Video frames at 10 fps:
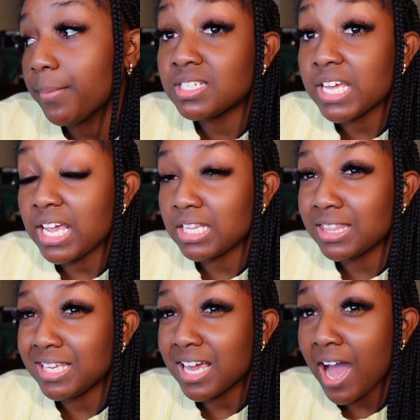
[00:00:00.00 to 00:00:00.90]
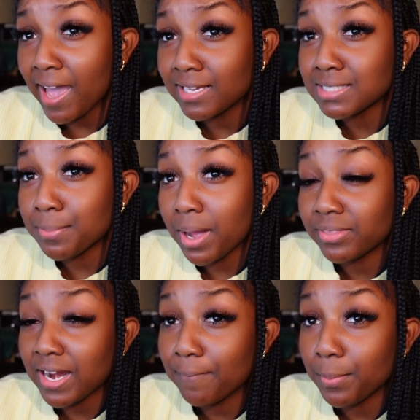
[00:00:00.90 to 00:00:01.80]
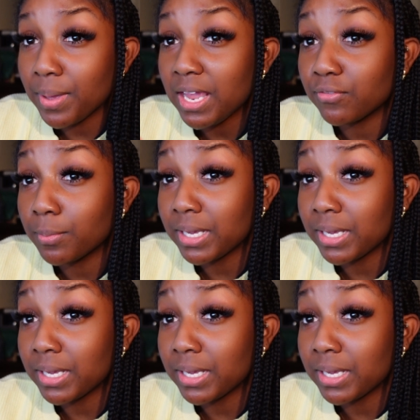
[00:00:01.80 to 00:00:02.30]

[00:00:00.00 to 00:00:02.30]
To date, the highest amount that I've been paid from